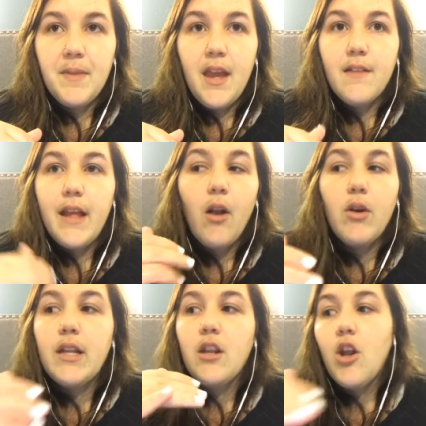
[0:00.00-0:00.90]
They don't
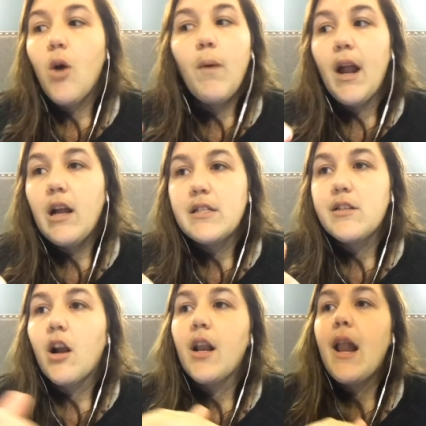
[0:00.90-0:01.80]
need to know where it
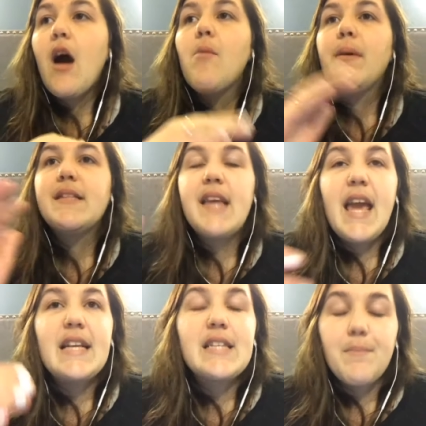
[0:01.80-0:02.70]
started out, but
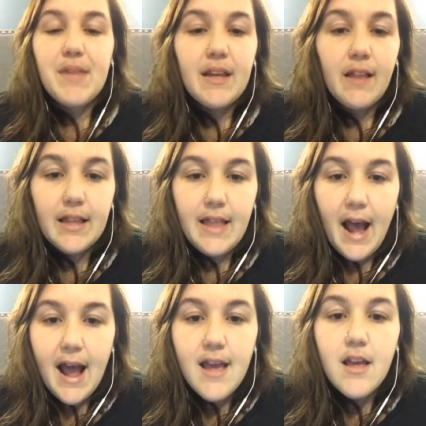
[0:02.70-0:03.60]
saying something like
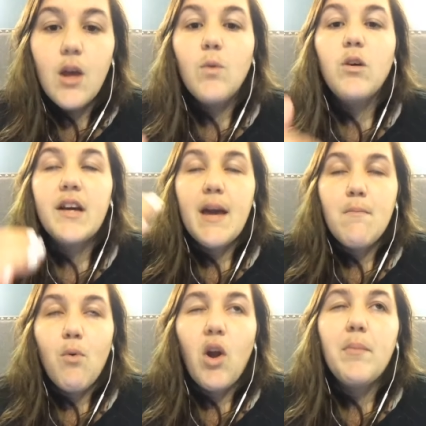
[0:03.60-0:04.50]
that will get
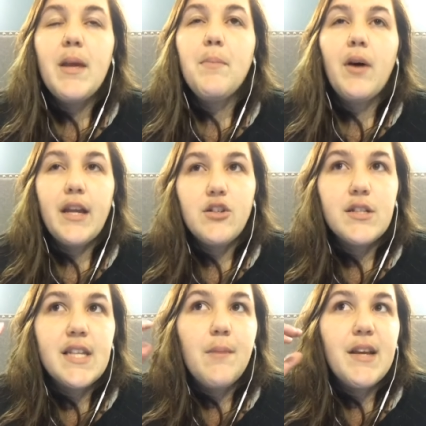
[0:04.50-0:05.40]
more people
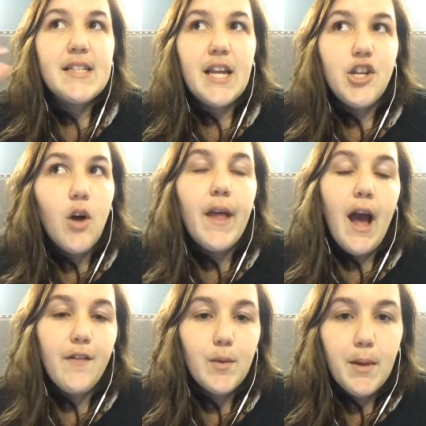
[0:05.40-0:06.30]
interested because they know that
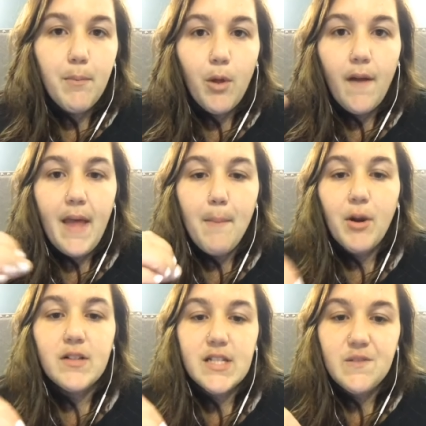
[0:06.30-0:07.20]
other people on that
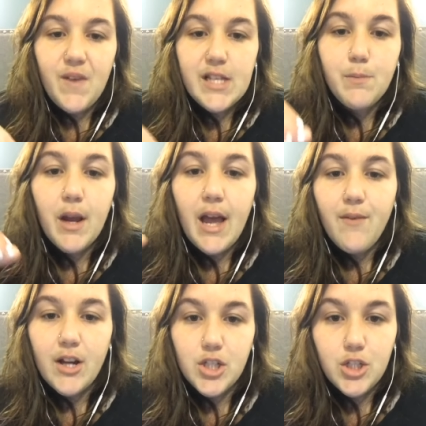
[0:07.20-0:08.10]
person's Facebook have
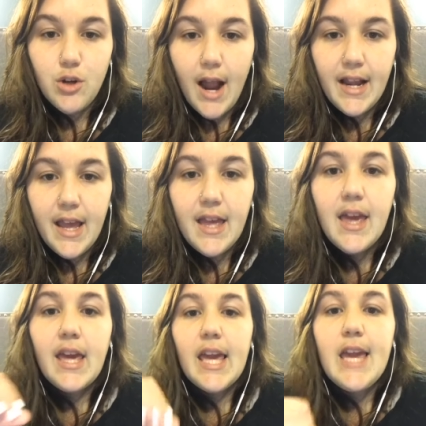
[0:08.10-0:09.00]
actually tried it,
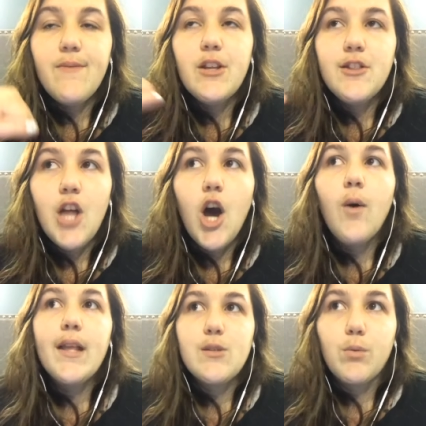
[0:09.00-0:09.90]
even though
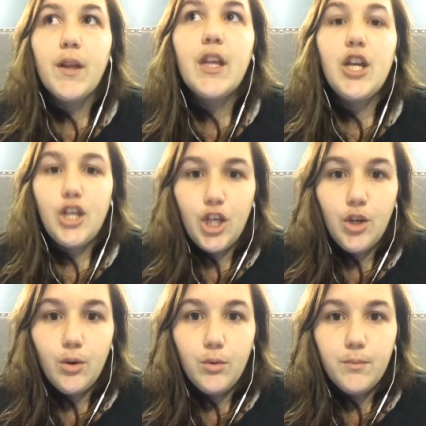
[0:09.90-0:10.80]
it's really
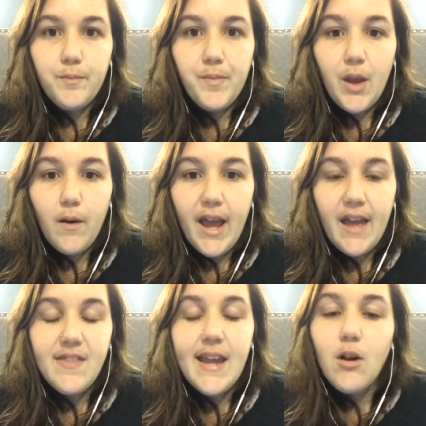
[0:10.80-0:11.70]
you,
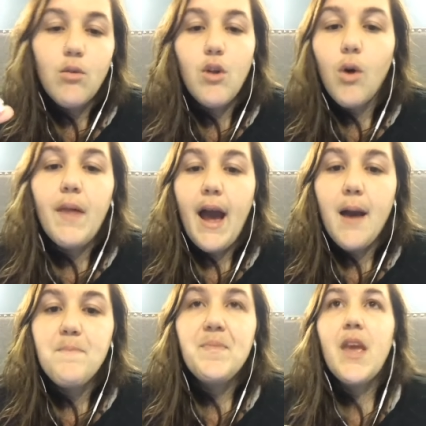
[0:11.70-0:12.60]
okay? They don't know that.